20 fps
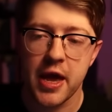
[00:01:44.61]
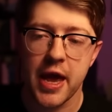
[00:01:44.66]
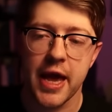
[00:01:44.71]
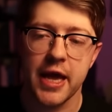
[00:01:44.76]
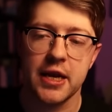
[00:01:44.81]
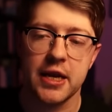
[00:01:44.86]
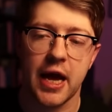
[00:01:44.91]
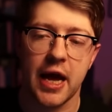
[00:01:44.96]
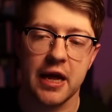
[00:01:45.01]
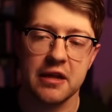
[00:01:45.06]

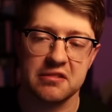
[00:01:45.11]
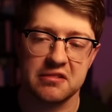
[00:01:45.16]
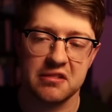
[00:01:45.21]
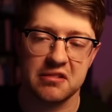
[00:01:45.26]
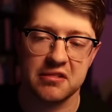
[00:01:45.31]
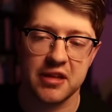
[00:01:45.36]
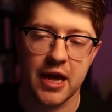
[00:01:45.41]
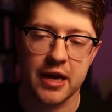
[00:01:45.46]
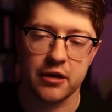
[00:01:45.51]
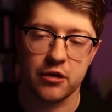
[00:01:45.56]
And as the
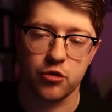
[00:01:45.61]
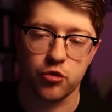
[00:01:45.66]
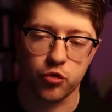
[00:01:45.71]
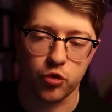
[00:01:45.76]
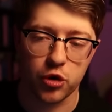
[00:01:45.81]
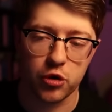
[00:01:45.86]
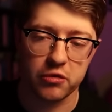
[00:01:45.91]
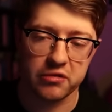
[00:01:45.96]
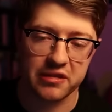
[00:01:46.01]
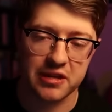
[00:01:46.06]
stack
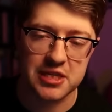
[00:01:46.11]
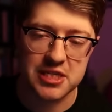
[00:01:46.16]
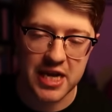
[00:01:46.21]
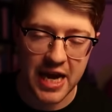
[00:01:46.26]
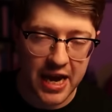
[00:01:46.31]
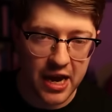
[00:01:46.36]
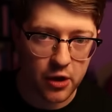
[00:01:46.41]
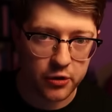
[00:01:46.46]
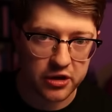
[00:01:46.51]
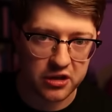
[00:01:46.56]
grows
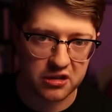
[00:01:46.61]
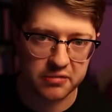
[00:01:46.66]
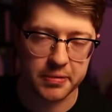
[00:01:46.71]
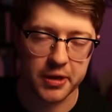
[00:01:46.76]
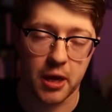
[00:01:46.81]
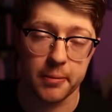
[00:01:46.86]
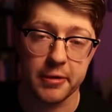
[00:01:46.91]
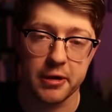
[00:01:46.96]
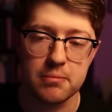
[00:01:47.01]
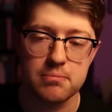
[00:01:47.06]
down, it is
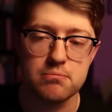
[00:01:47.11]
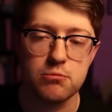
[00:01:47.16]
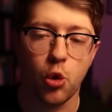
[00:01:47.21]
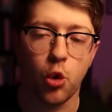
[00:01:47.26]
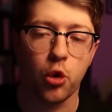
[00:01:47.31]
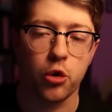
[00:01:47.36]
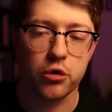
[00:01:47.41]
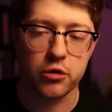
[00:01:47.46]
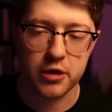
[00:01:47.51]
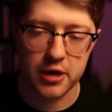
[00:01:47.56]
becoming
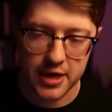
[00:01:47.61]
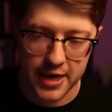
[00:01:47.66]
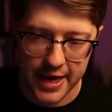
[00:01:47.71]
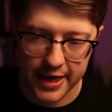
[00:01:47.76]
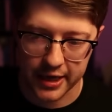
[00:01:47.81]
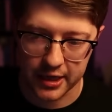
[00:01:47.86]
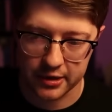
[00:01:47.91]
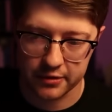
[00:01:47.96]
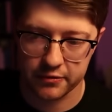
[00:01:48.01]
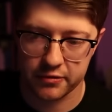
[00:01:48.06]
more
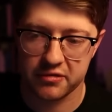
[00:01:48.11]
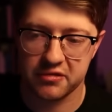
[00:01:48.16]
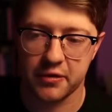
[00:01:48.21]
negative.